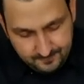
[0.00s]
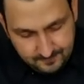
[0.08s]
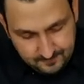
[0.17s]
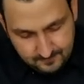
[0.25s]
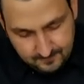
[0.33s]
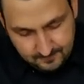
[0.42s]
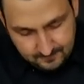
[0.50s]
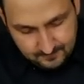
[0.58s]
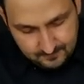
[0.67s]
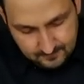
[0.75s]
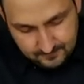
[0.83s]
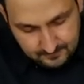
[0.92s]

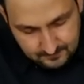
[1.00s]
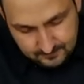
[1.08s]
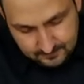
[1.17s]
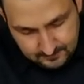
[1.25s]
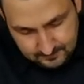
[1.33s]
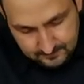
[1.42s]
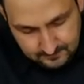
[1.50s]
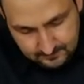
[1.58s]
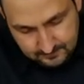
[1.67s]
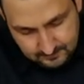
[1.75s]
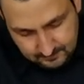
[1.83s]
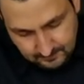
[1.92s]

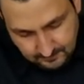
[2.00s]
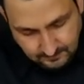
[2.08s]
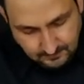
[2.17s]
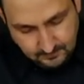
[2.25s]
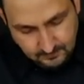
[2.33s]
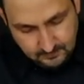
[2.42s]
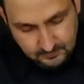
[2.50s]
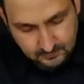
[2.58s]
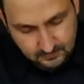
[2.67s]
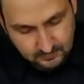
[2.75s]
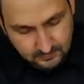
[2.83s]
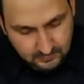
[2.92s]

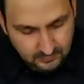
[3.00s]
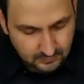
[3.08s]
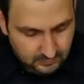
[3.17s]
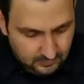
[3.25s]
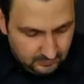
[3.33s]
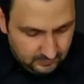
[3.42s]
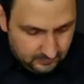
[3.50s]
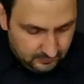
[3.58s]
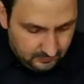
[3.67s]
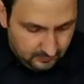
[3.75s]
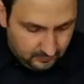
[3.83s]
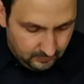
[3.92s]

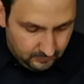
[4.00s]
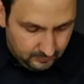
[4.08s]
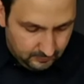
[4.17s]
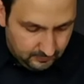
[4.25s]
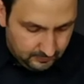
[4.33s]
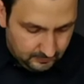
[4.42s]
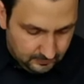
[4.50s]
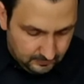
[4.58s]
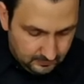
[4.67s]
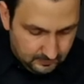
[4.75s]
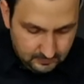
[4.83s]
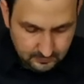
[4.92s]

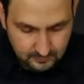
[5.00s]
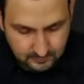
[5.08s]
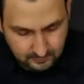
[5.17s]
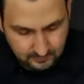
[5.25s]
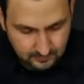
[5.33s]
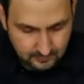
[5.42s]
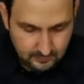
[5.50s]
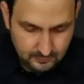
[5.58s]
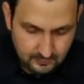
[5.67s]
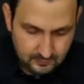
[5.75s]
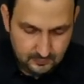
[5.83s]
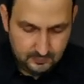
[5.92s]

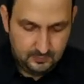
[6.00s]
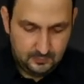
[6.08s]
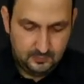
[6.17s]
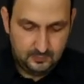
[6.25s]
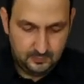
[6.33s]
[no speech]